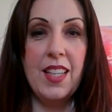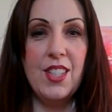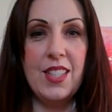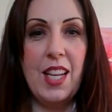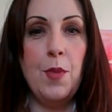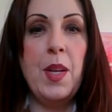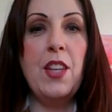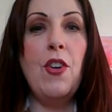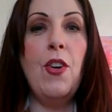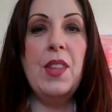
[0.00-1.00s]
Just had a
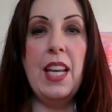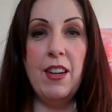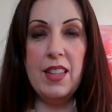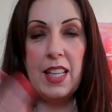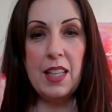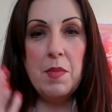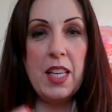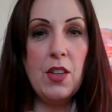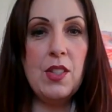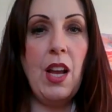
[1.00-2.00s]
big yawn there, and they can
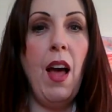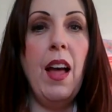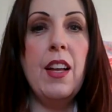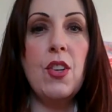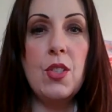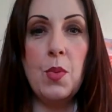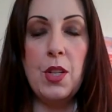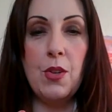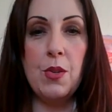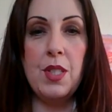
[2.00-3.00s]
make you tired
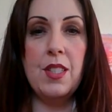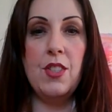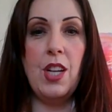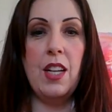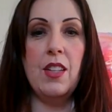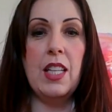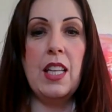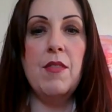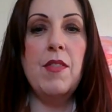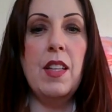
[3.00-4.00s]
when you're going to channel. It
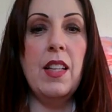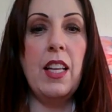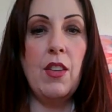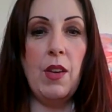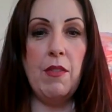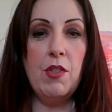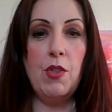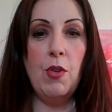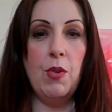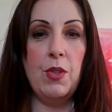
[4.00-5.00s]
can feel like you have to
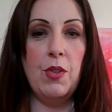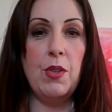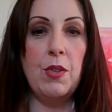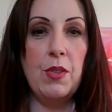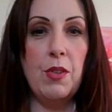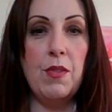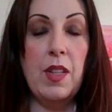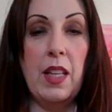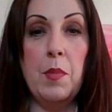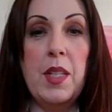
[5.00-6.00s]
yawn or you're
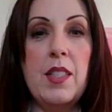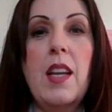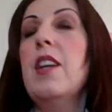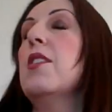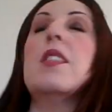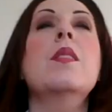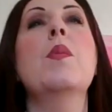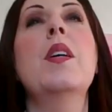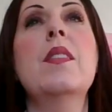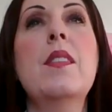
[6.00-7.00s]
feeling a bit tired as
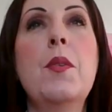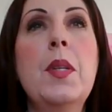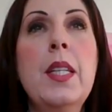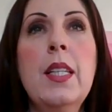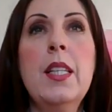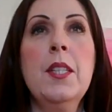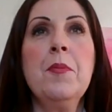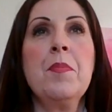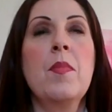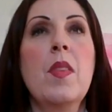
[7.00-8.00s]
well. So
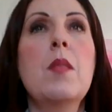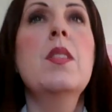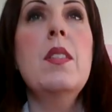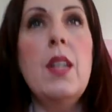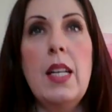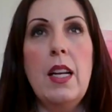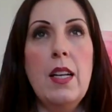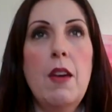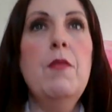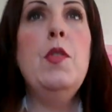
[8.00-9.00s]
I'm just going to get
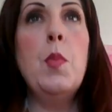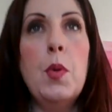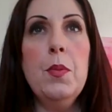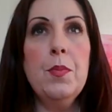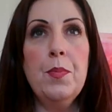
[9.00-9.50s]
comfortable.